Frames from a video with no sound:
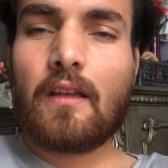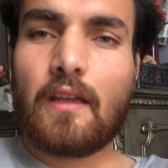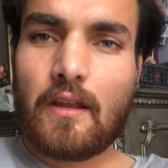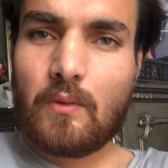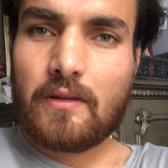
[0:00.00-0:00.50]

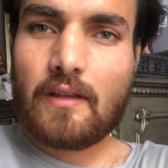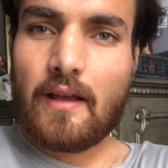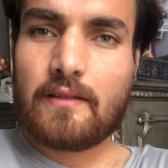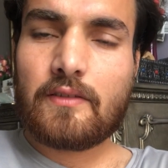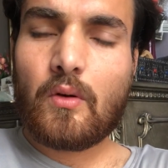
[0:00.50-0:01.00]
Anyways,
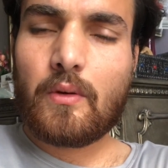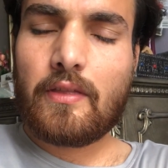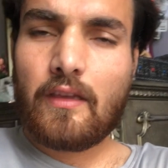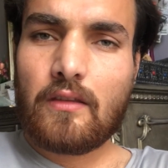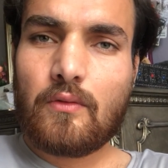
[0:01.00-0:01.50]
guys, as always,
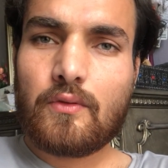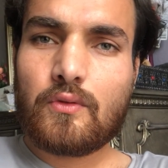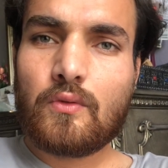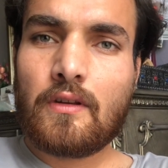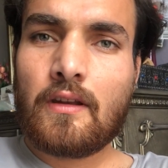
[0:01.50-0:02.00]
thank you for
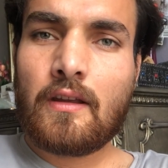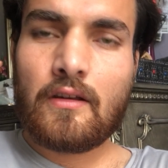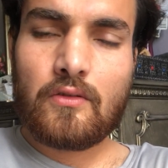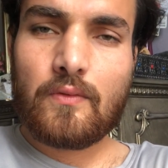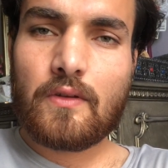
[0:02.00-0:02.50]
tuning in,
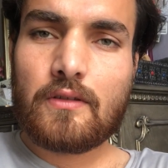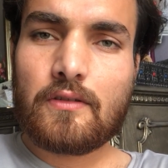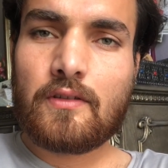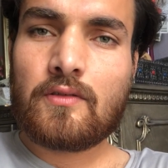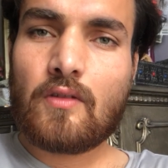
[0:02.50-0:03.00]
and don't forget to
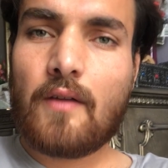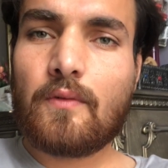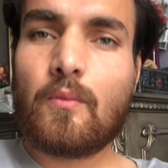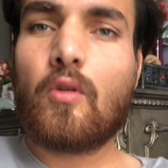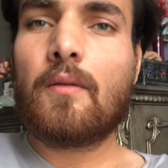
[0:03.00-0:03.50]
subscribe
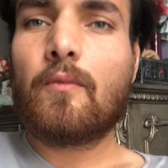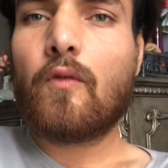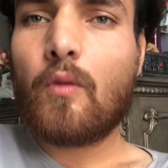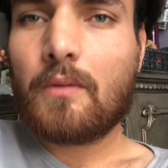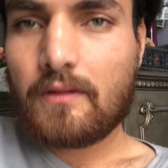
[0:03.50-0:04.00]
for more
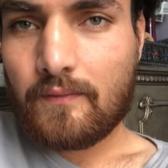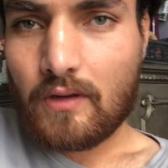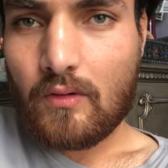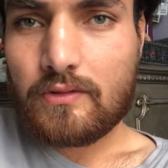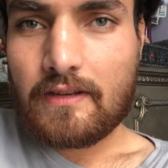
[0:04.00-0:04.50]
informative
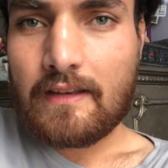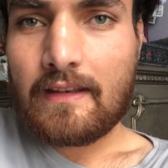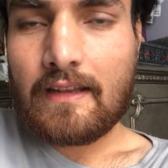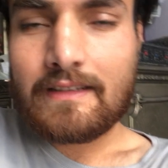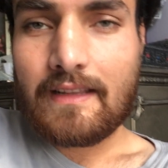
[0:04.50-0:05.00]
videos.
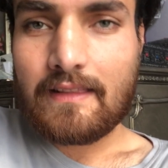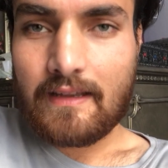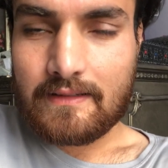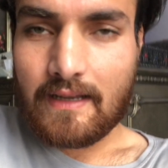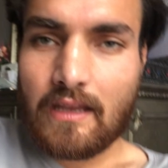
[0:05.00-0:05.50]
Till
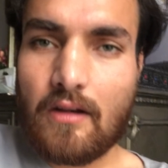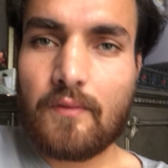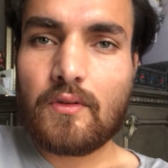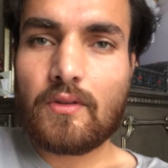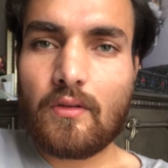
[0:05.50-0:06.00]
then, take care
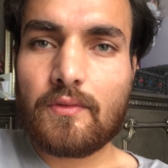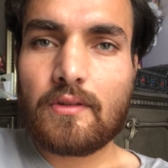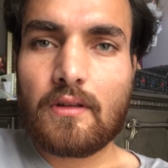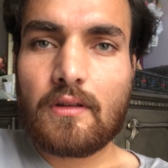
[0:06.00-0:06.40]
of yourselves.